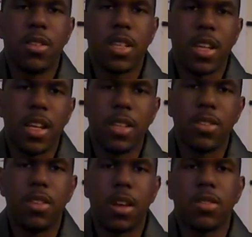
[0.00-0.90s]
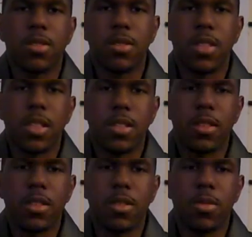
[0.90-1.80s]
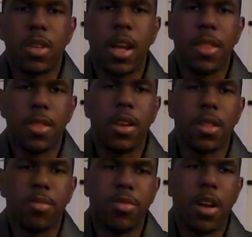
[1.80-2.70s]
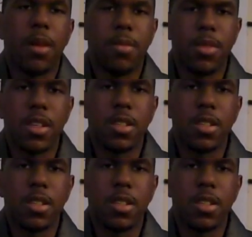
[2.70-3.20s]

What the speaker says: is like an introductory to what I think the problem